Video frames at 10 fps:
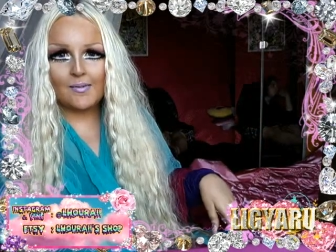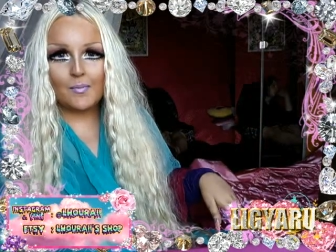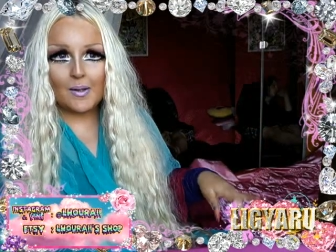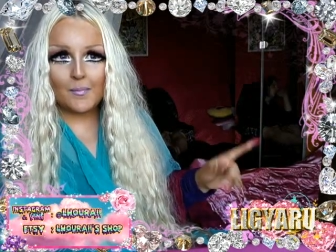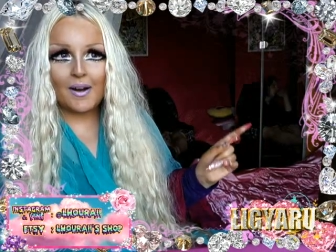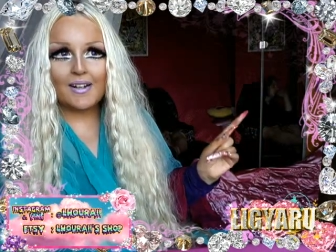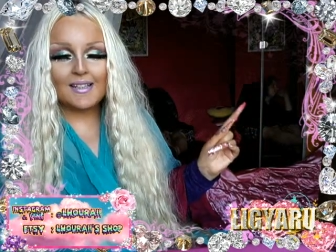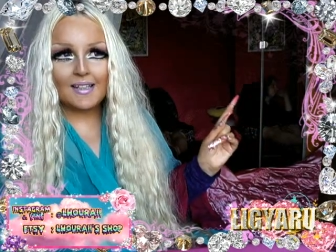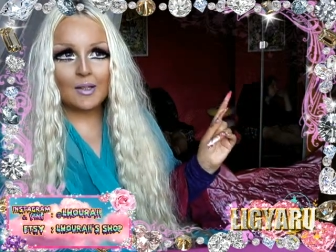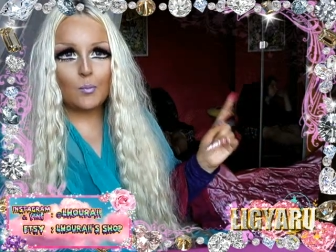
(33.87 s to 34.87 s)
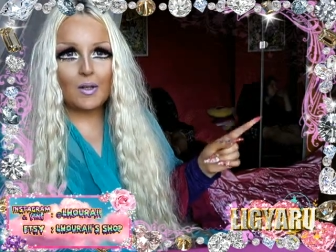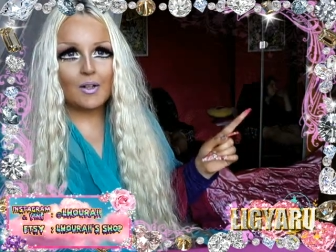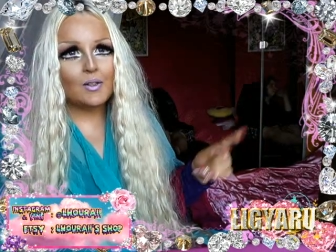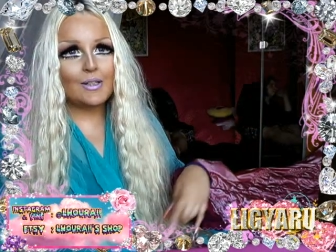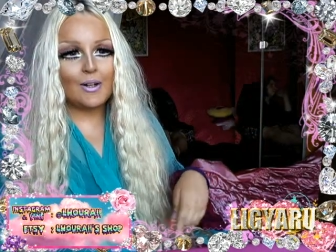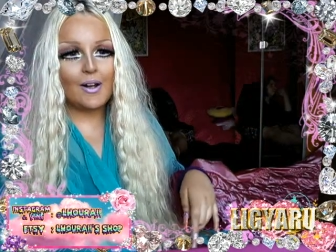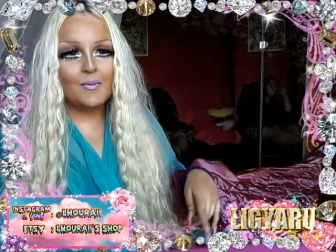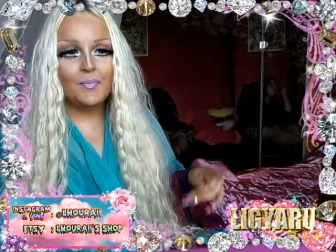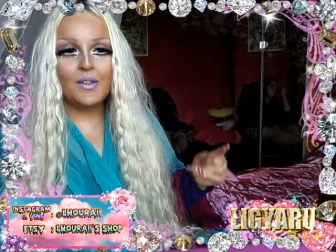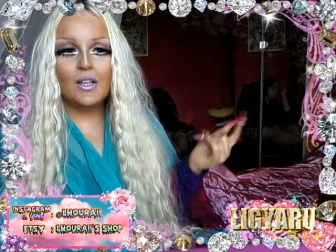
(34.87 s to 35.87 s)
embarrassing period story.
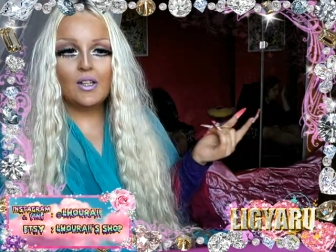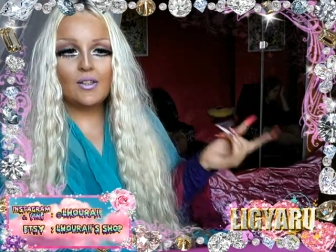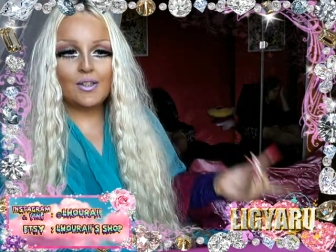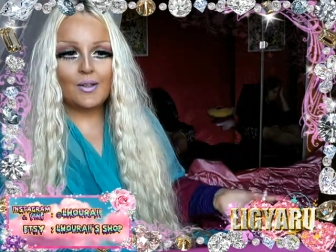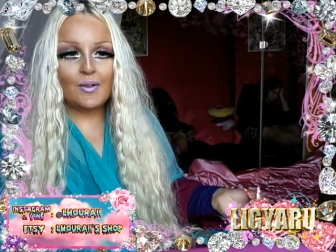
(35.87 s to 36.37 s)
So